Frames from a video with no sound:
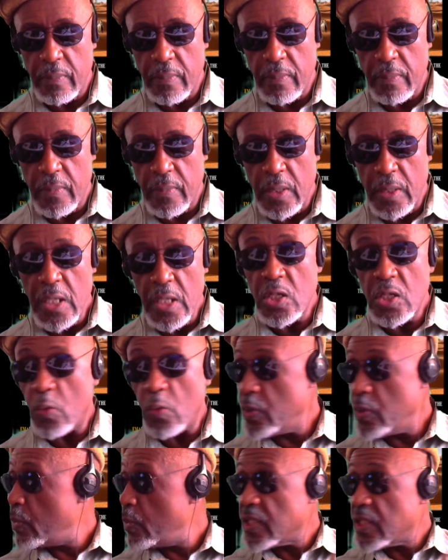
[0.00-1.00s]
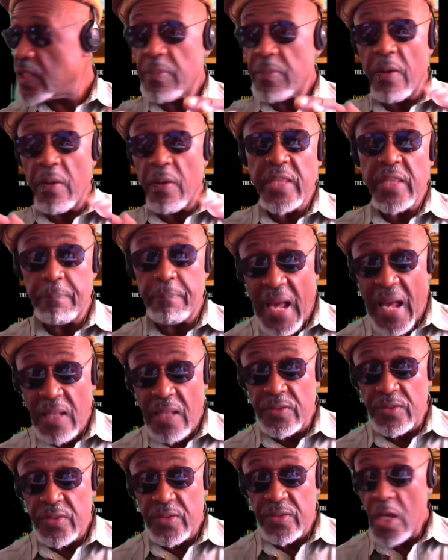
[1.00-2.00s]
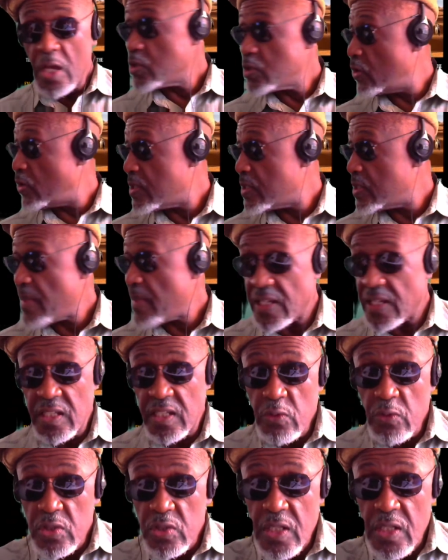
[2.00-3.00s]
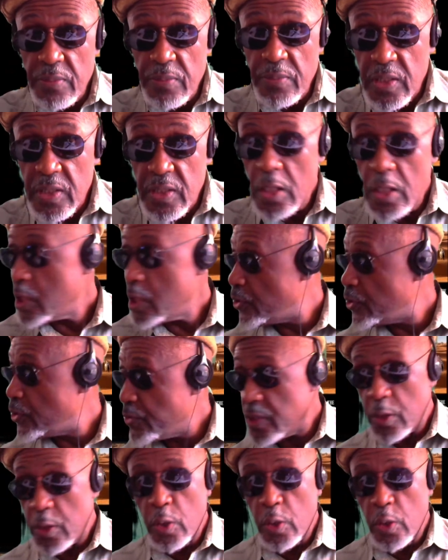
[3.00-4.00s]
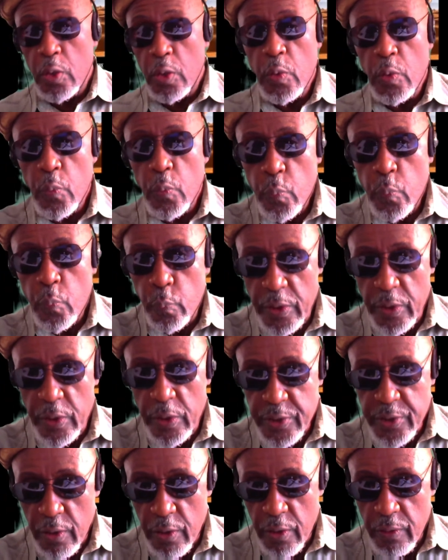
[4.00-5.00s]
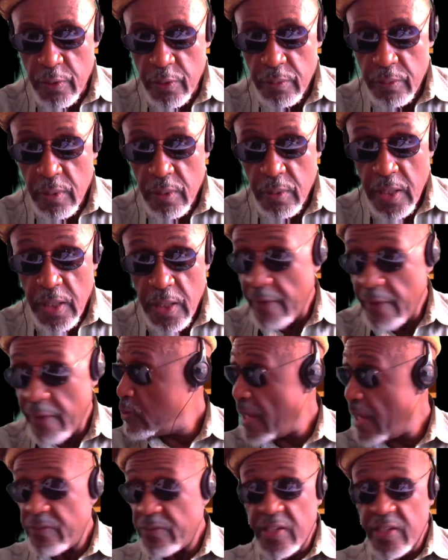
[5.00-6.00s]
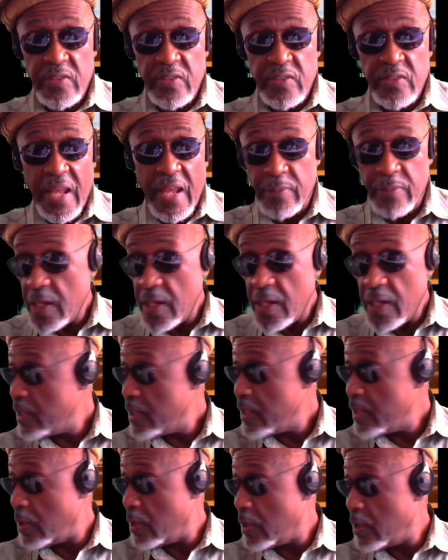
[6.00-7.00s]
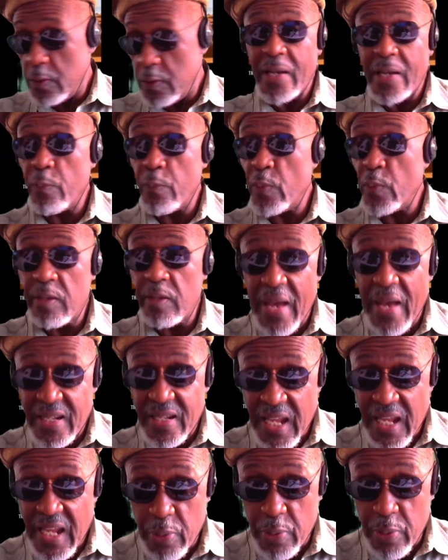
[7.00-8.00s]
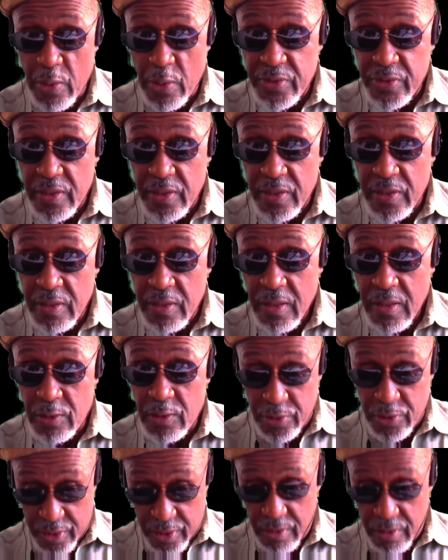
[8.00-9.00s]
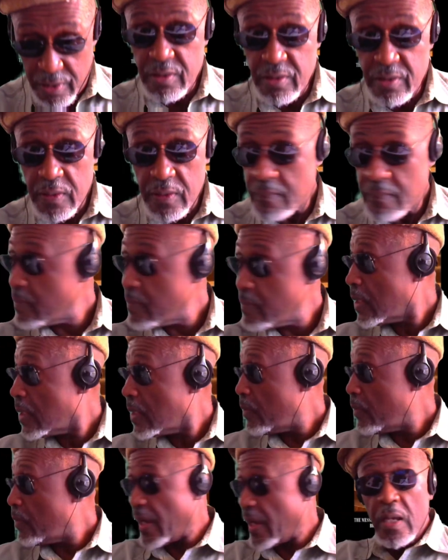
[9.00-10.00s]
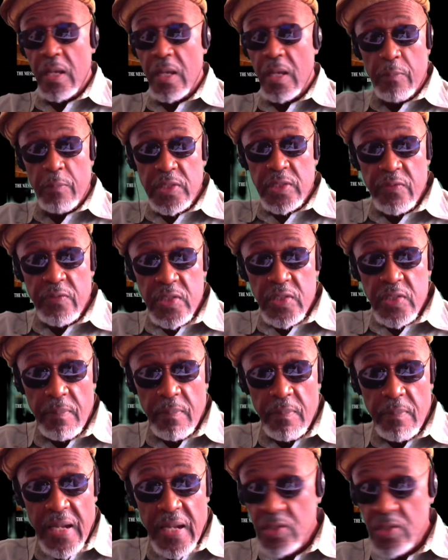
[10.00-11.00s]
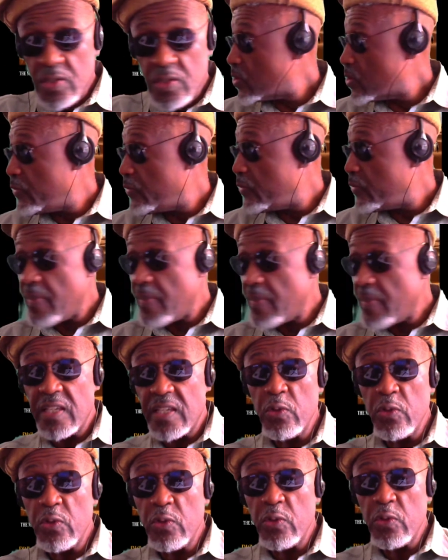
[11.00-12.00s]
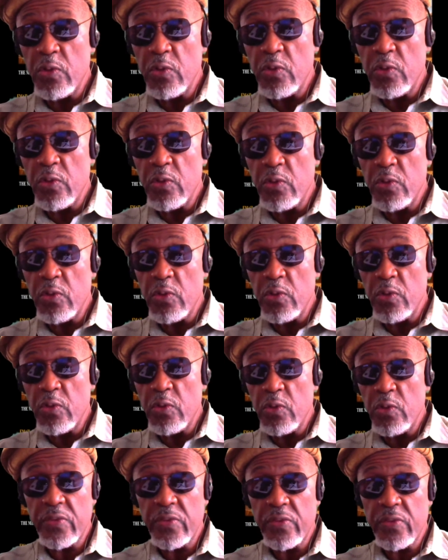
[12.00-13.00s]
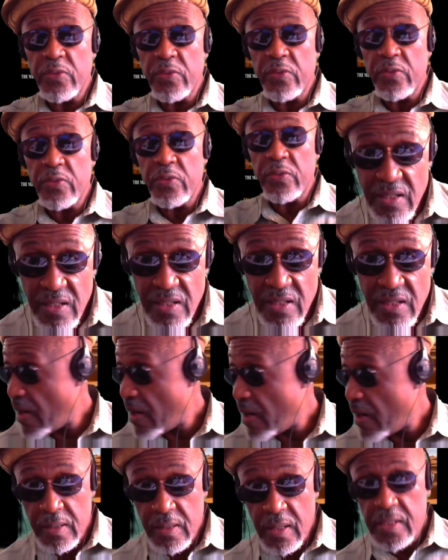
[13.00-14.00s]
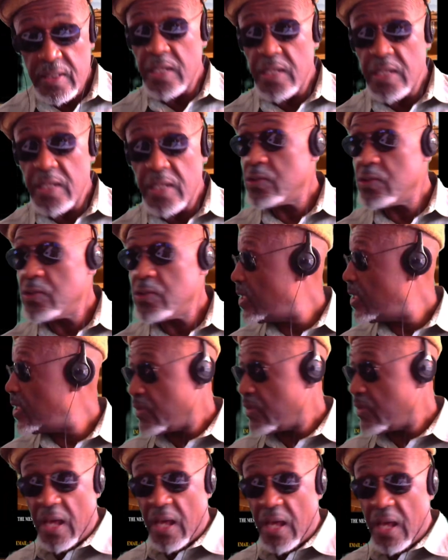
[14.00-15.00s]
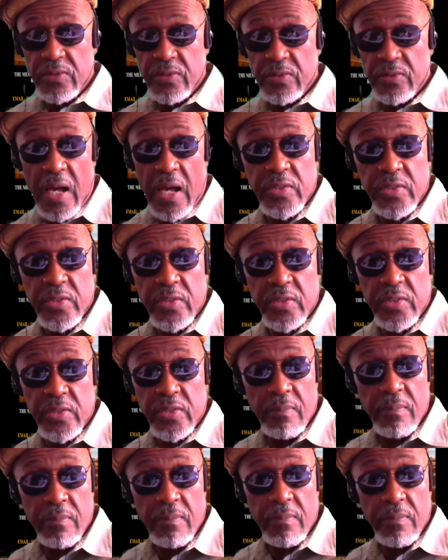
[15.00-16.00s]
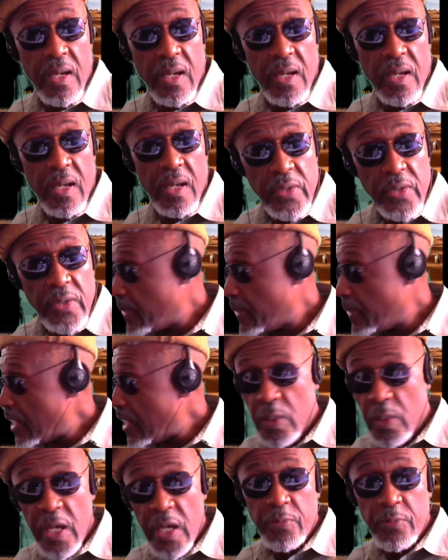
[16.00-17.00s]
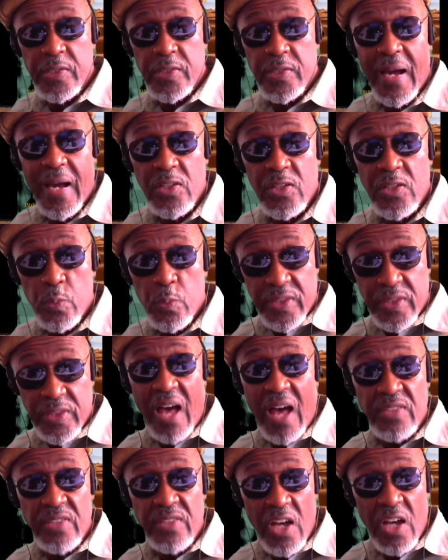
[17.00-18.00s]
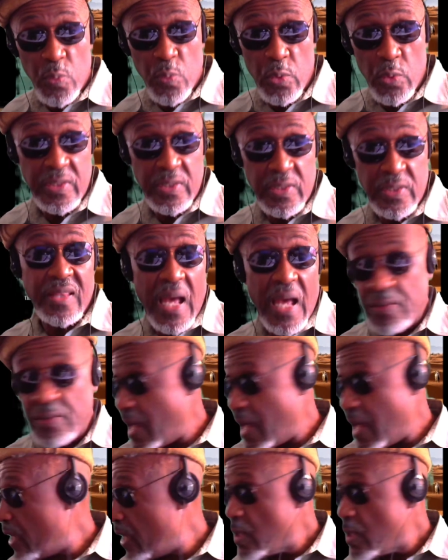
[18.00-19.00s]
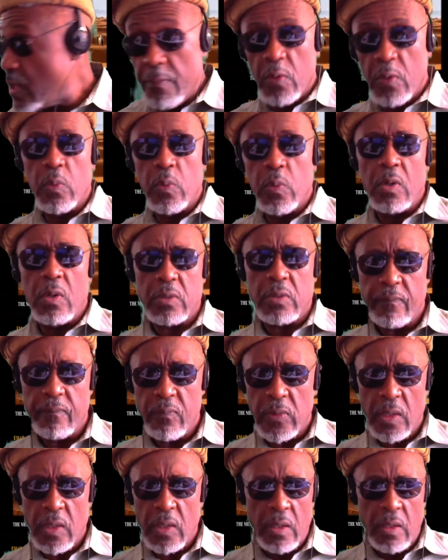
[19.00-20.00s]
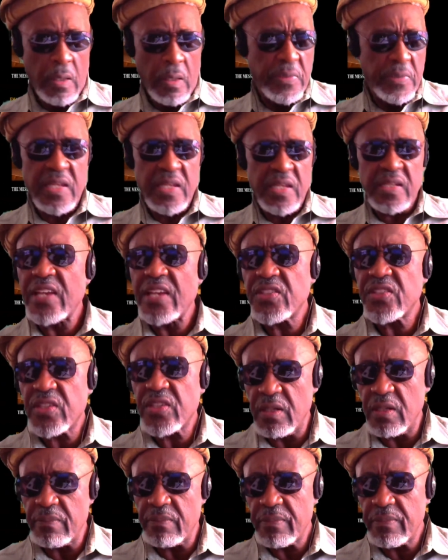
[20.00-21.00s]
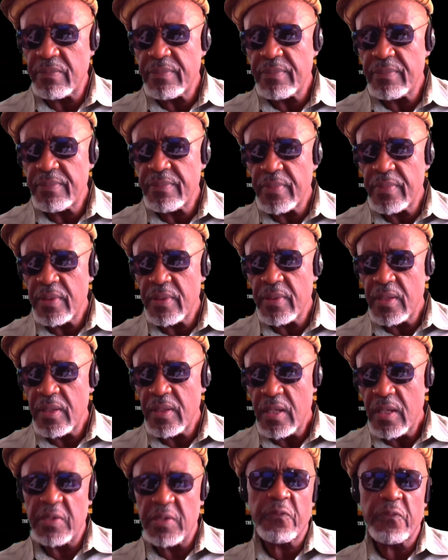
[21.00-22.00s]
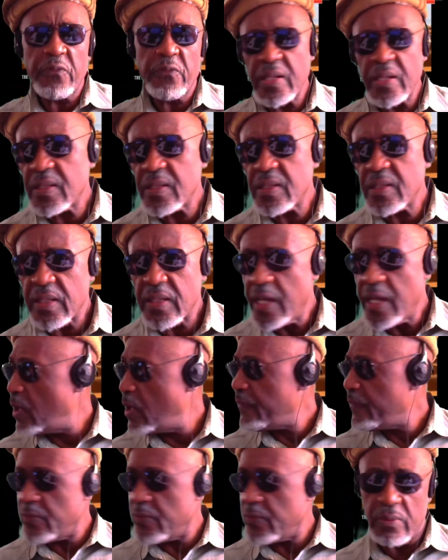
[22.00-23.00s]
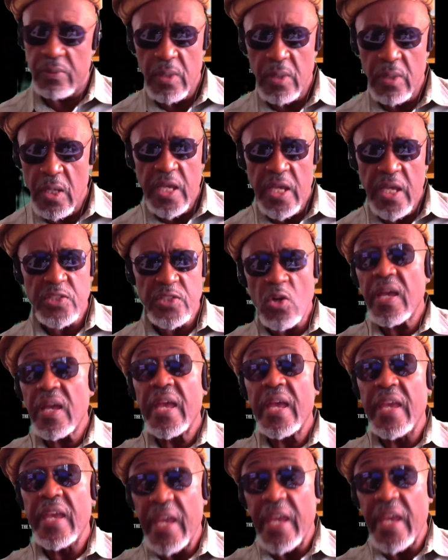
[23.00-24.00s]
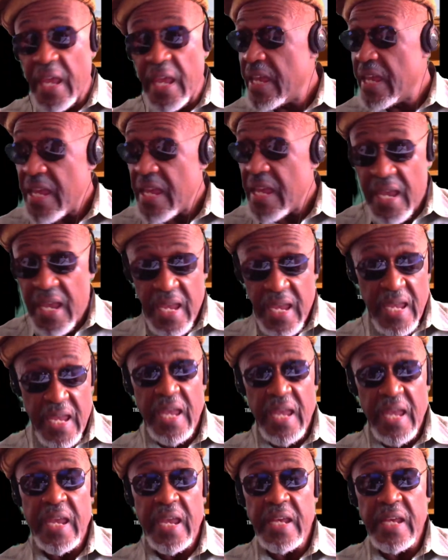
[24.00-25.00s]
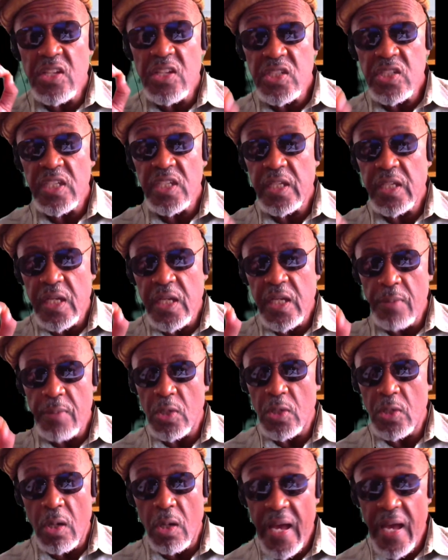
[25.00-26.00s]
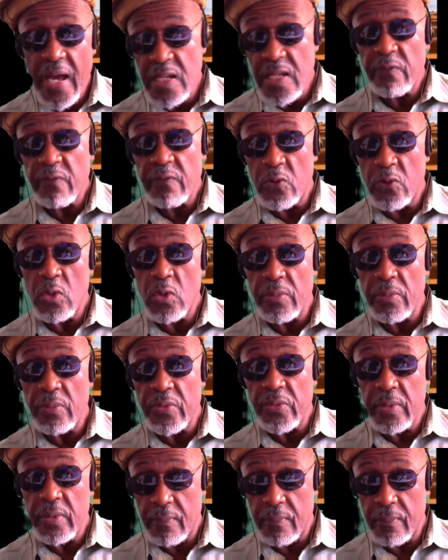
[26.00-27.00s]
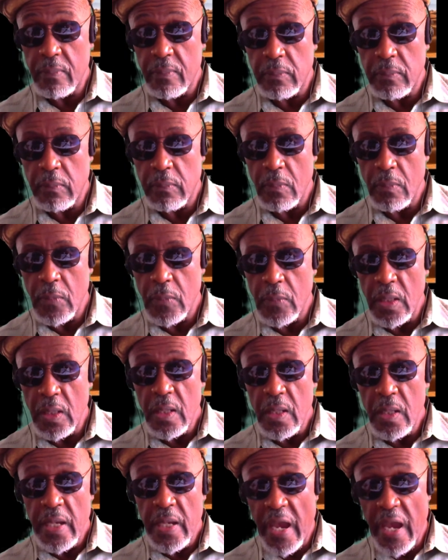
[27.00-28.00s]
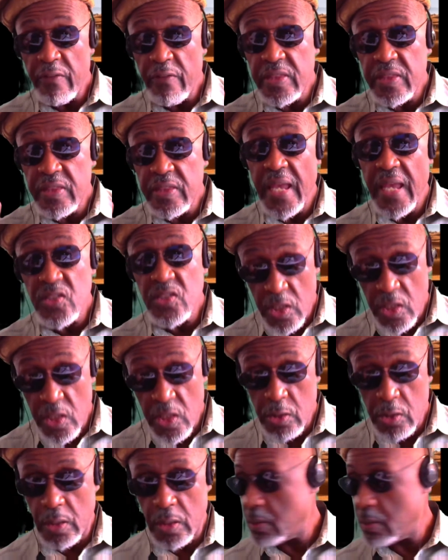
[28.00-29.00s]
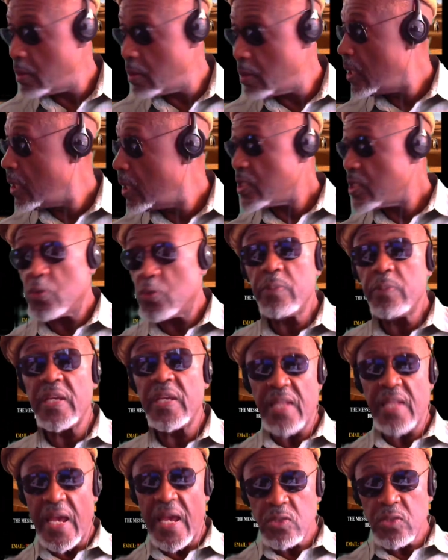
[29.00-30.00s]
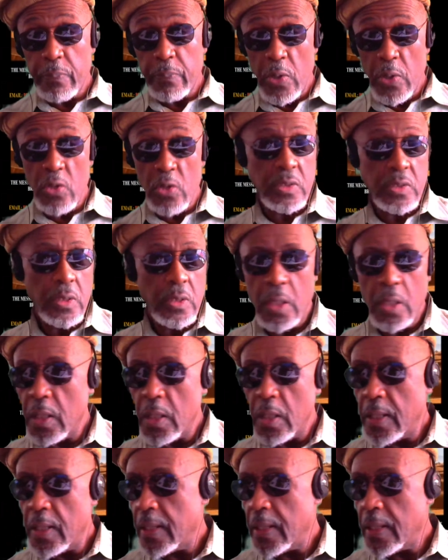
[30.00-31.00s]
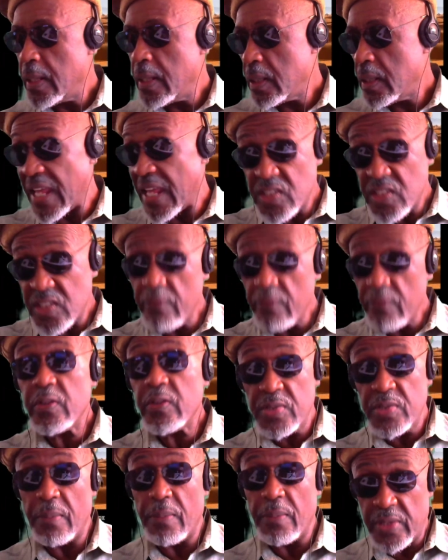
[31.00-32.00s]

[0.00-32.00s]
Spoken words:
So we want to keep everything balanced. So if somebody give you something, you should return. If you don't have to give that, you might want to give back that person. You should, right? But you give it to somebody else. So if somebody give you $1,000, right? Then you give $1,000 to somebody else. Help somebody else. Help somebody else with $1,000 worth, not $1,000, but worth. Being nice to them, being friendly, hopeful. It's all energy comes all kinds of forms. Everything is energy. So you being nice to a person, that's giving them something.